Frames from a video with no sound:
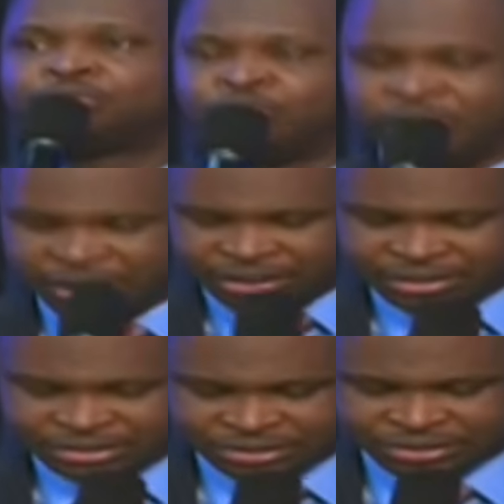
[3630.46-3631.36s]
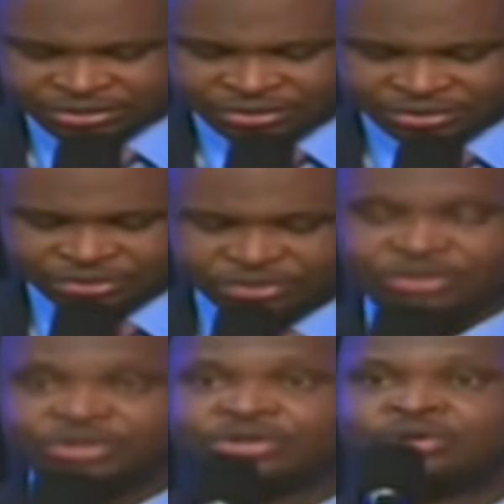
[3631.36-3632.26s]
praise,
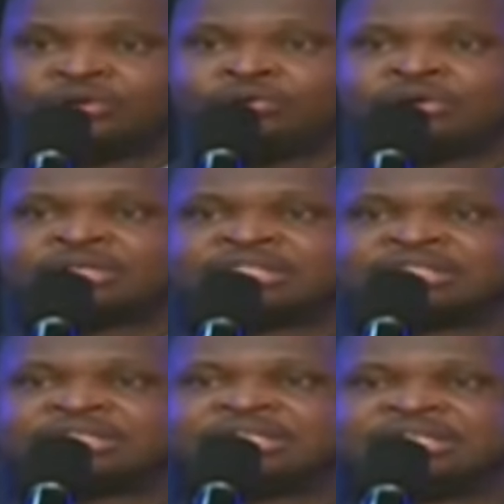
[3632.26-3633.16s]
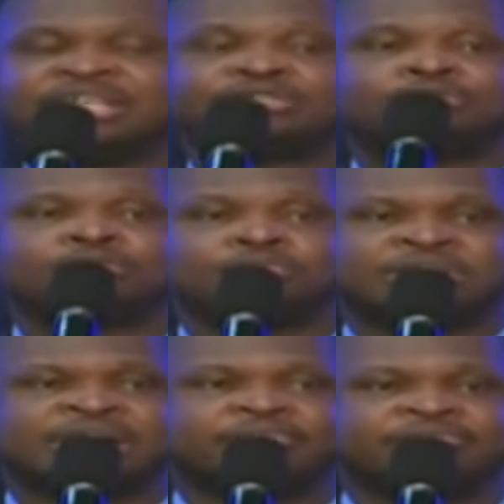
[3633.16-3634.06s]
who has yet one more
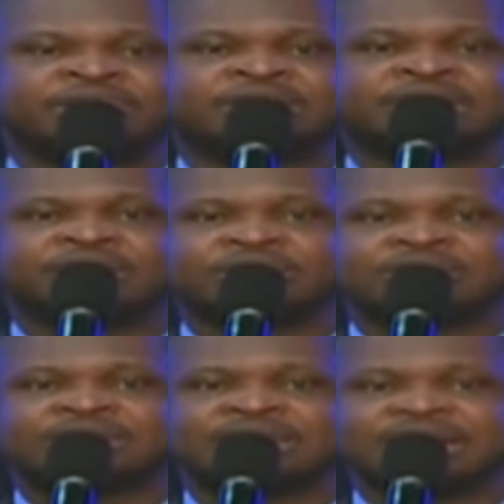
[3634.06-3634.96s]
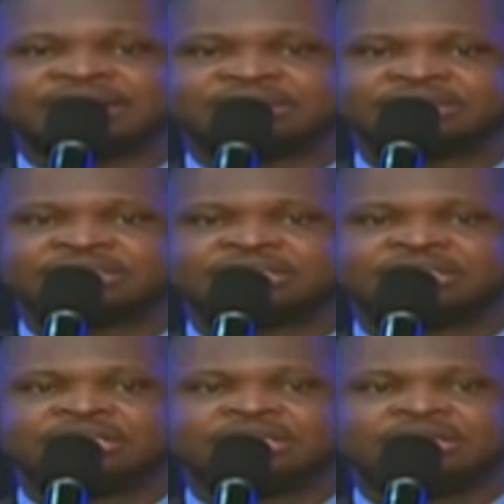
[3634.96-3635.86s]
time visited us tonight.
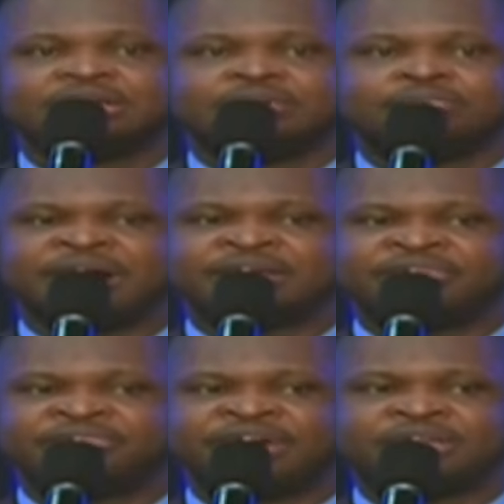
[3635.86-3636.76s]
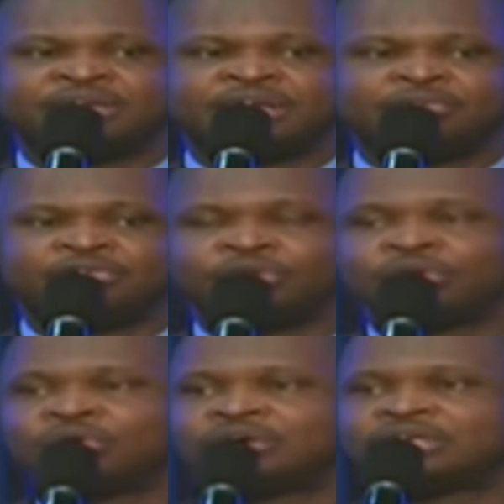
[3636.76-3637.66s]
Magnify the name of the
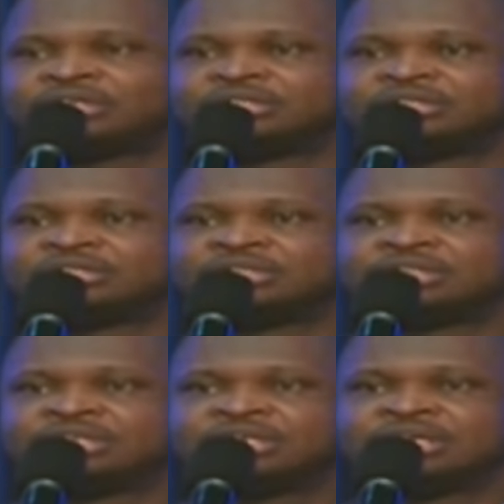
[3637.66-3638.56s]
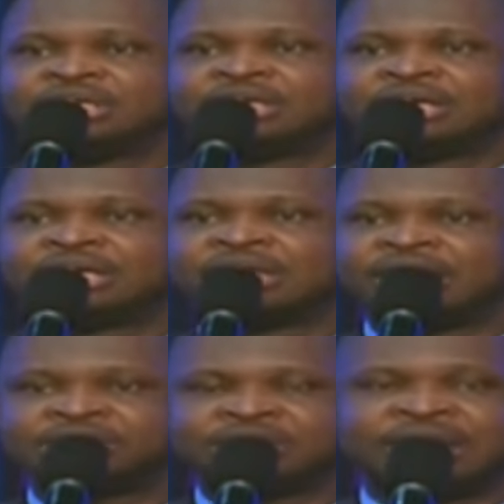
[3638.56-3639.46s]
Lord.
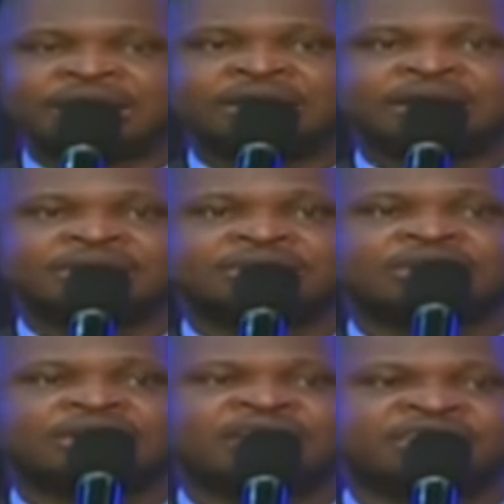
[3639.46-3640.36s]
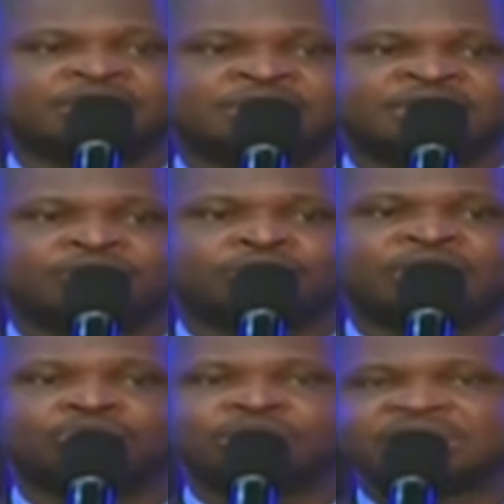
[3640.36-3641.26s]
Again, tonight, he has not left himself
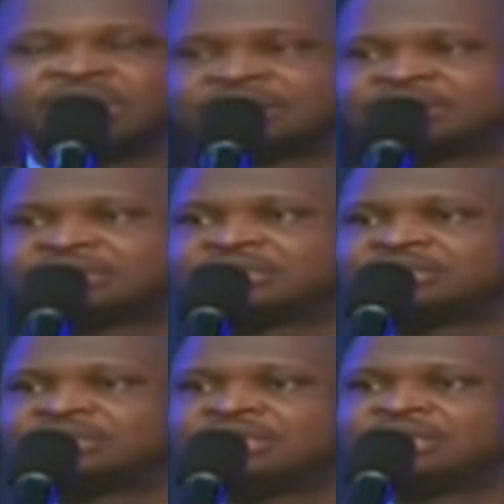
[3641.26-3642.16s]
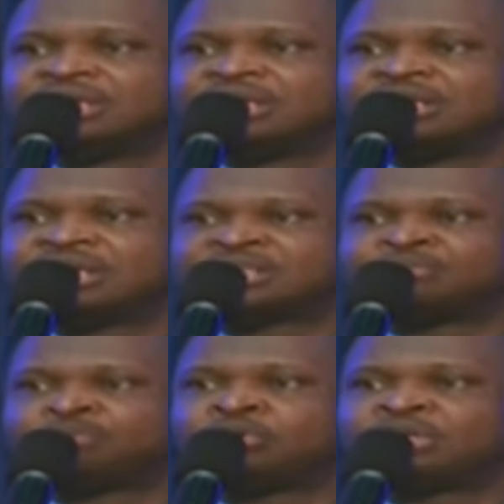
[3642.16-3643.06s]
without witness. He has
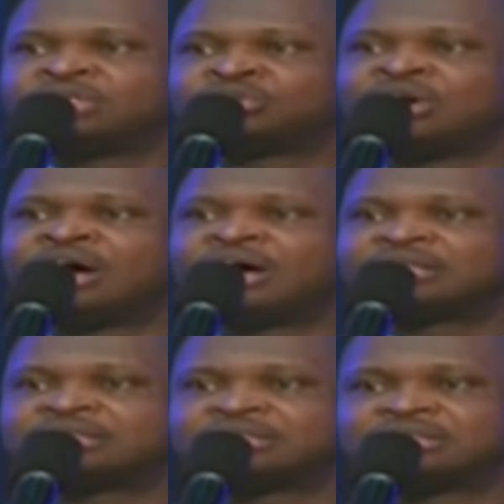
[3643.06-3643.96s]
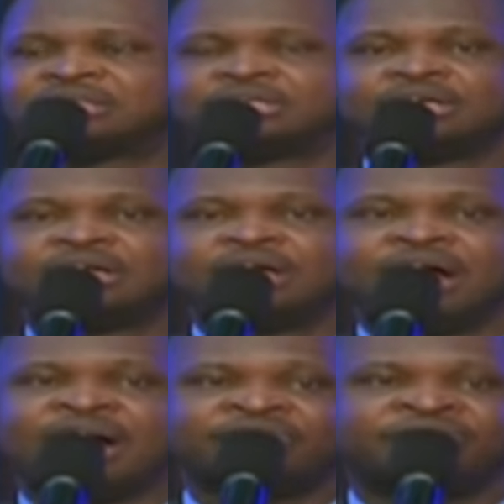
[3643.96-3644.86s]
spoken into our hearts.
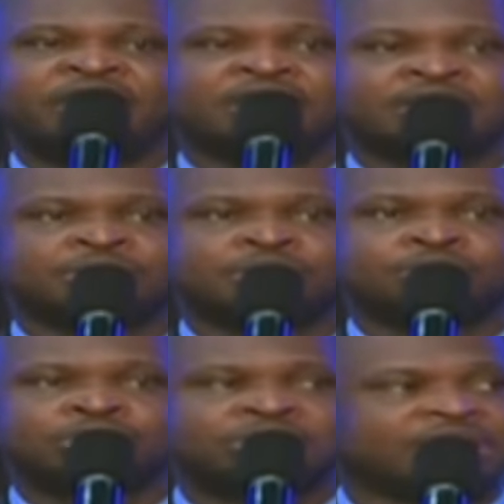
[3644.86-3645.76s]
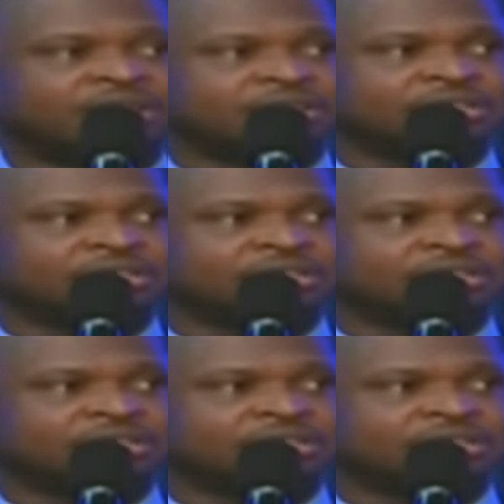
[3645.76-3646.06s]
Our faith has been boosted.